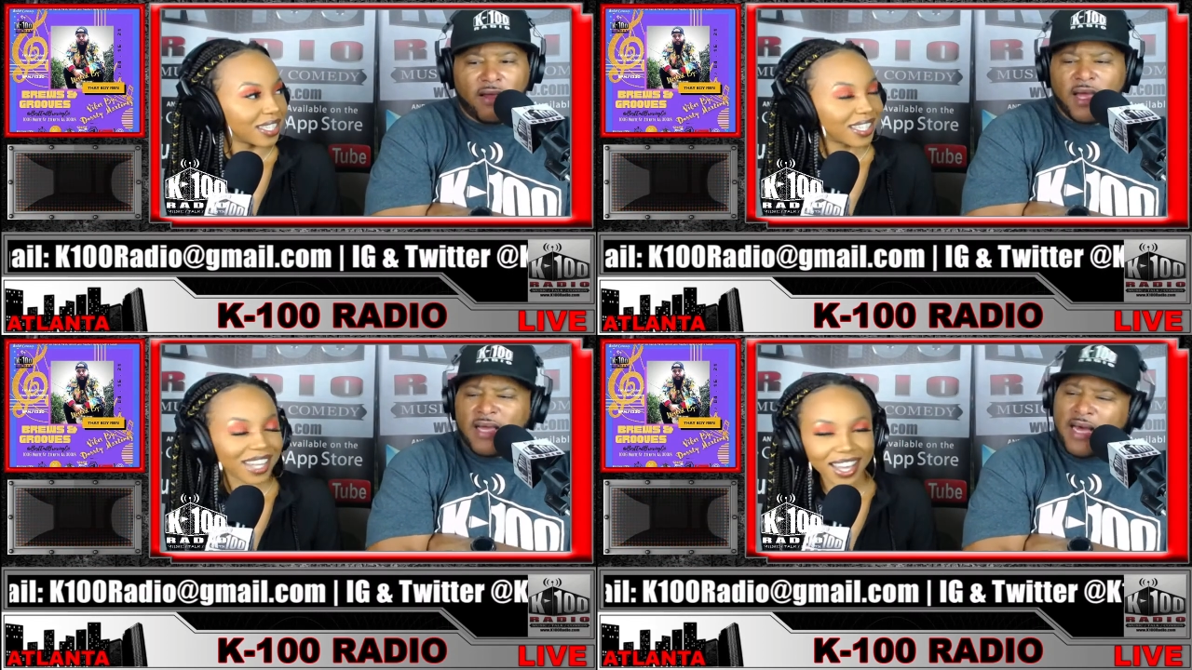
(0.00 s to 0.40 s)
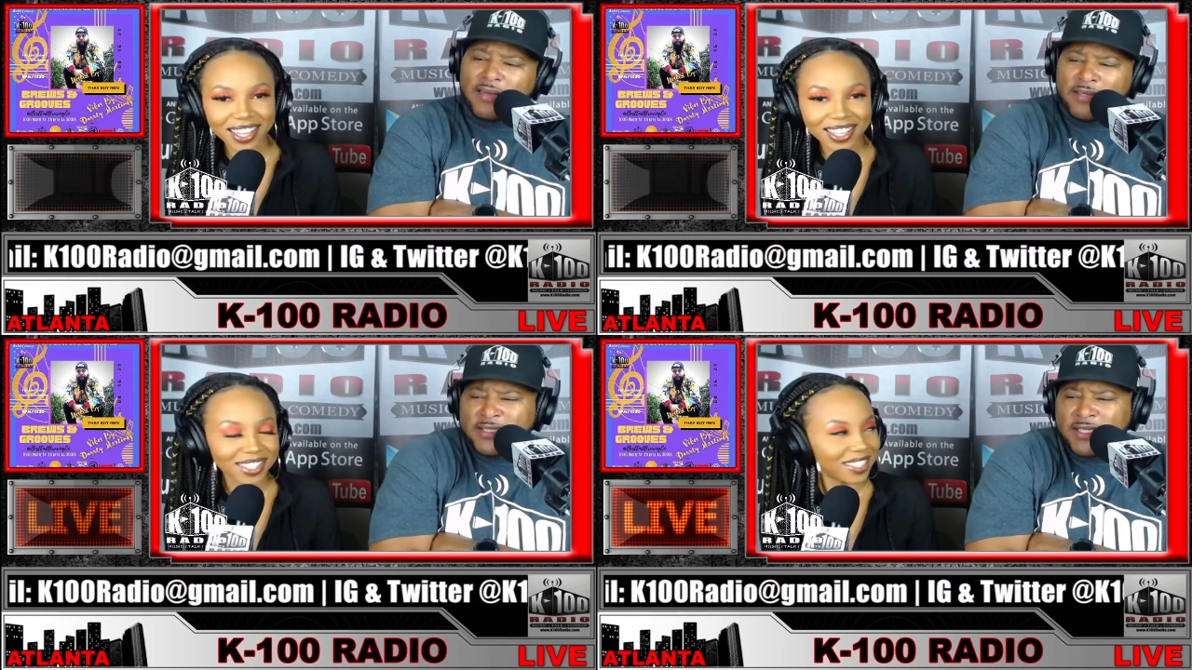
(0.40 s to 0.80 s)
Speaker 1: Uh, yeah.
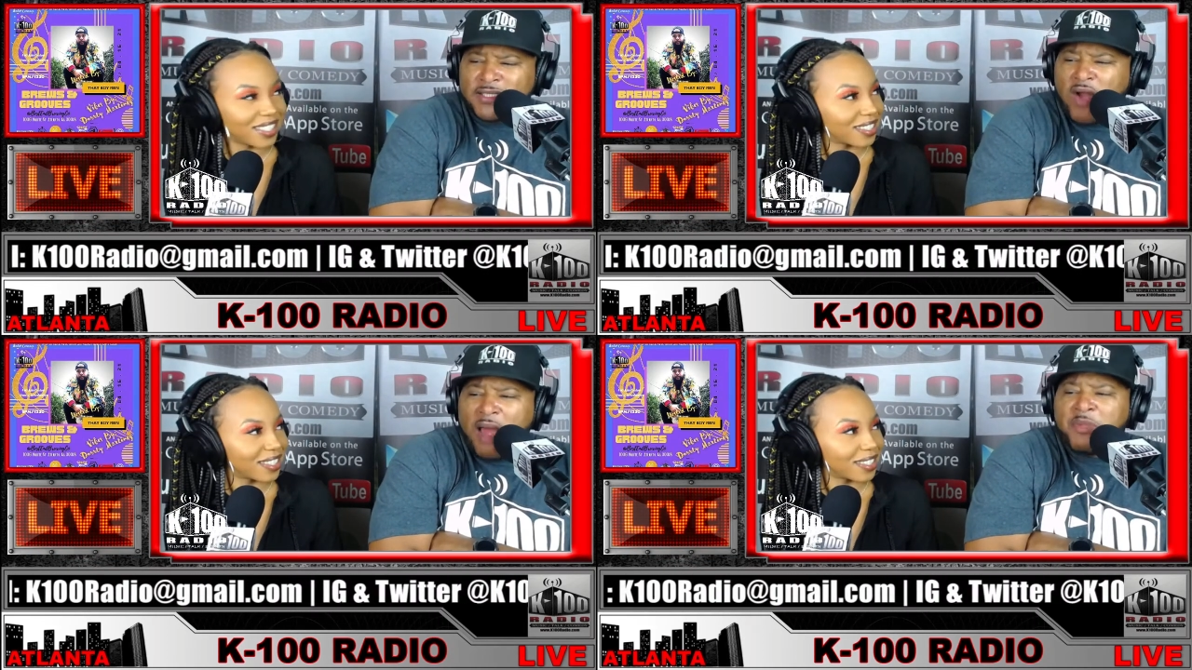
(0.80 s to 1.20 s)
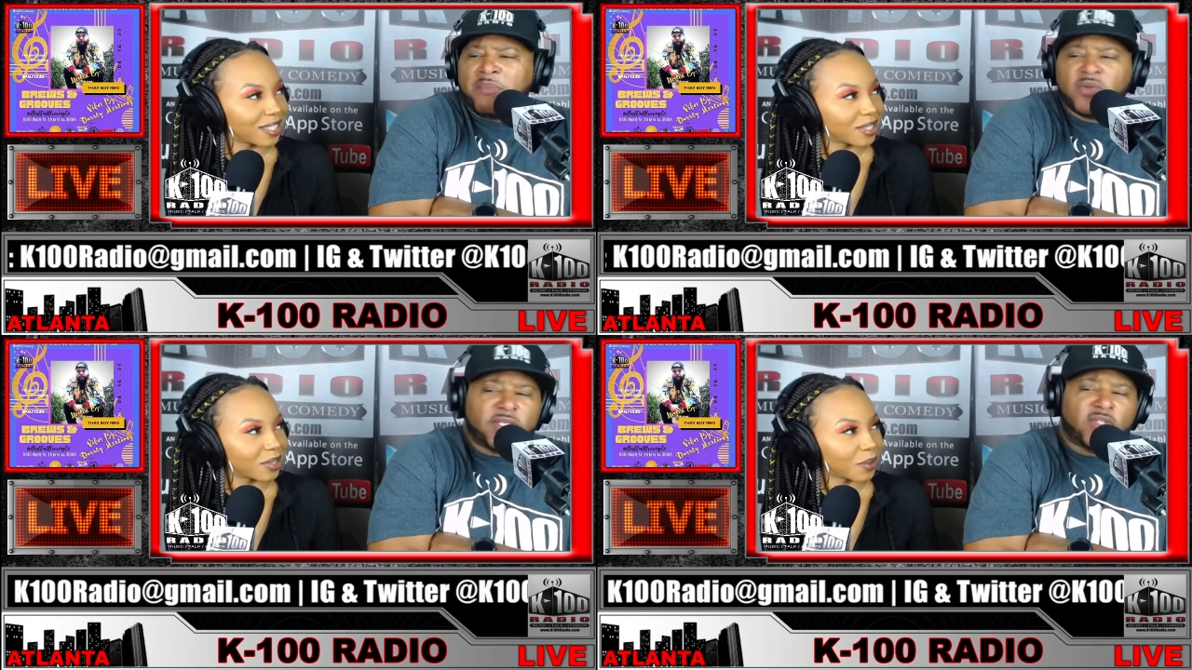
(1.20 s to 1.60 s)
Uh, des- describe your
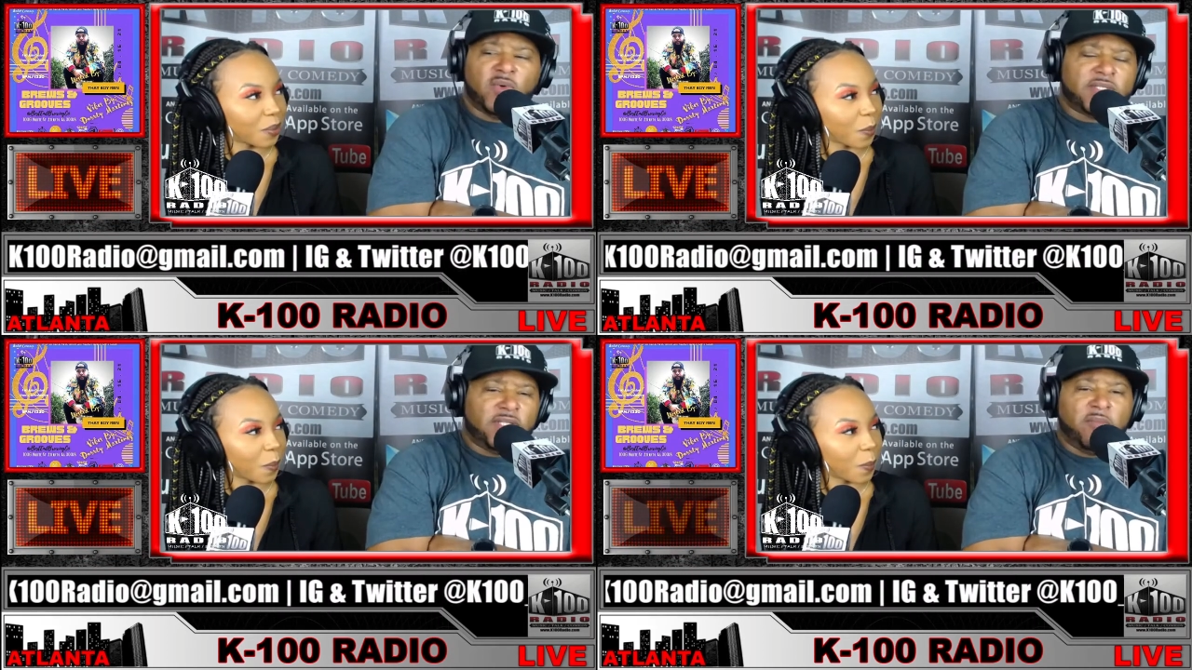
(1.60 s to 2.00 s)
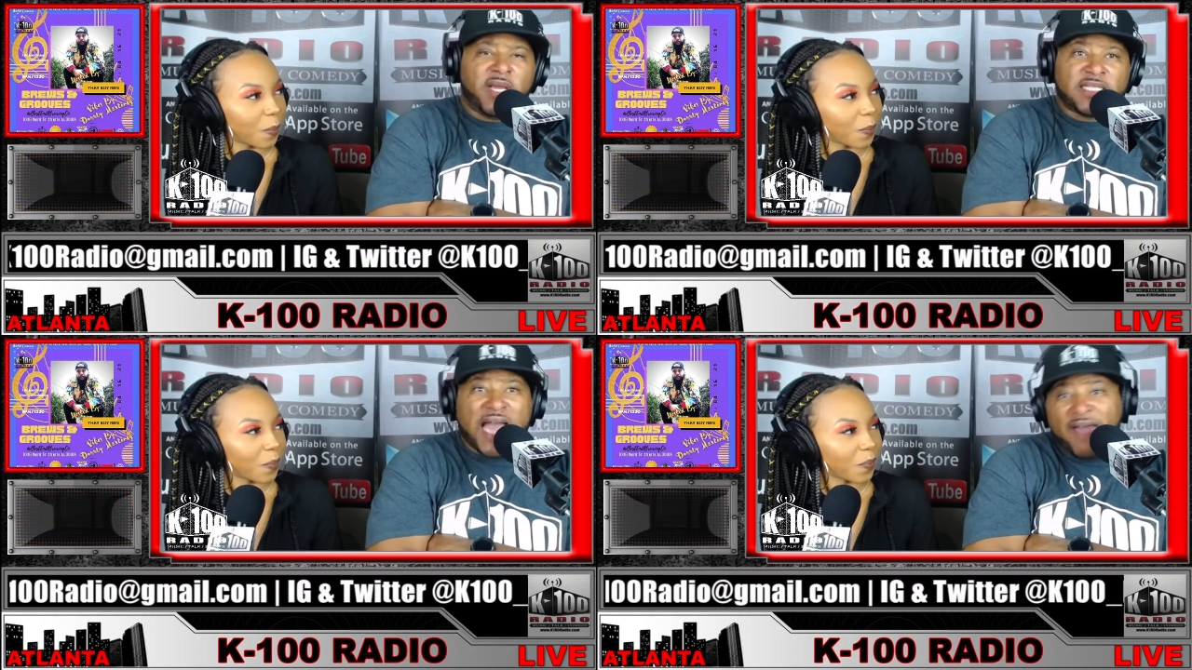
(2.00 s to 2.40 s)
music to us a little bit
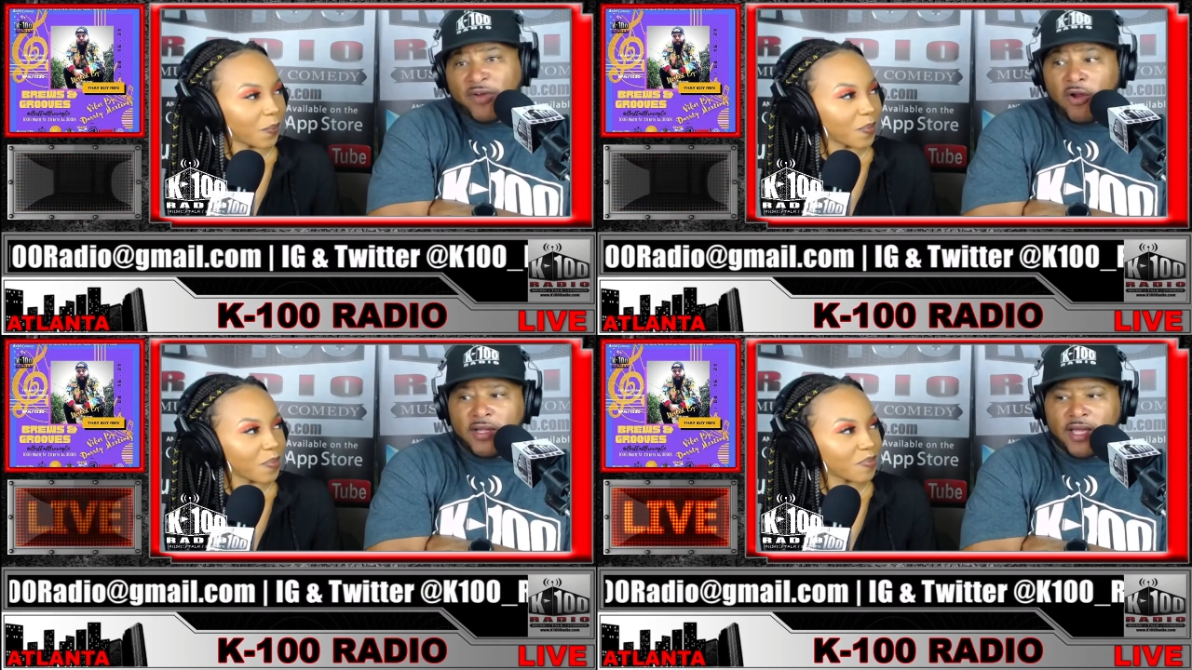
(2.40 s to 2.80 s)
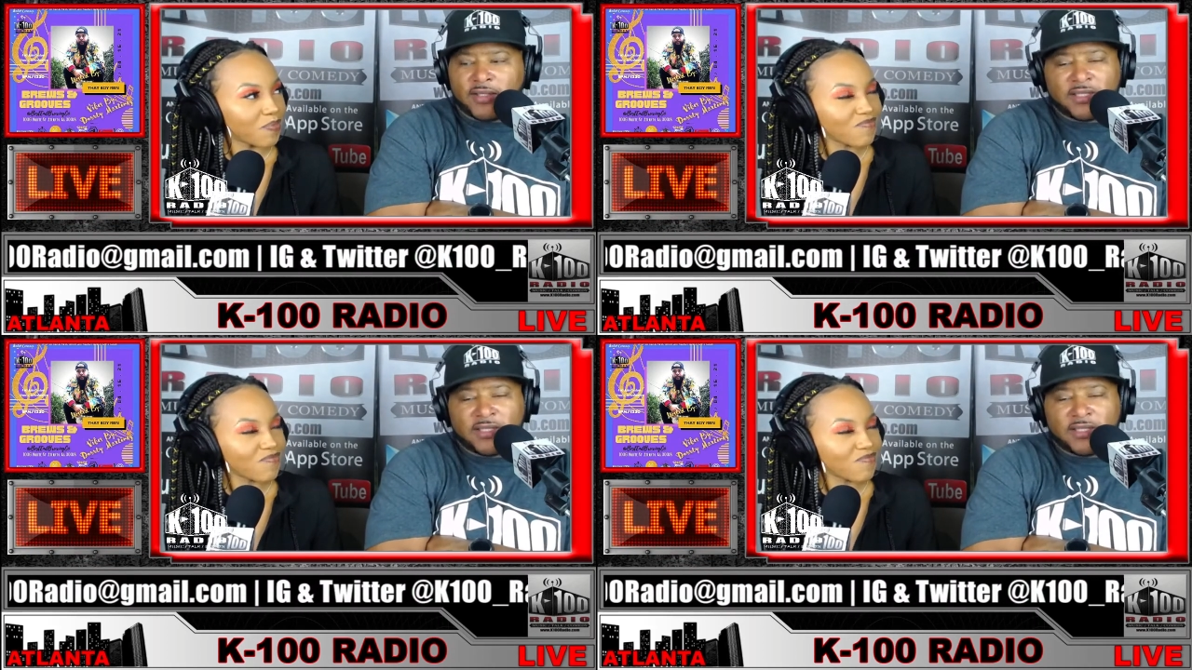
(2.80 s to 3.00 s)
because I haven't heard it yet.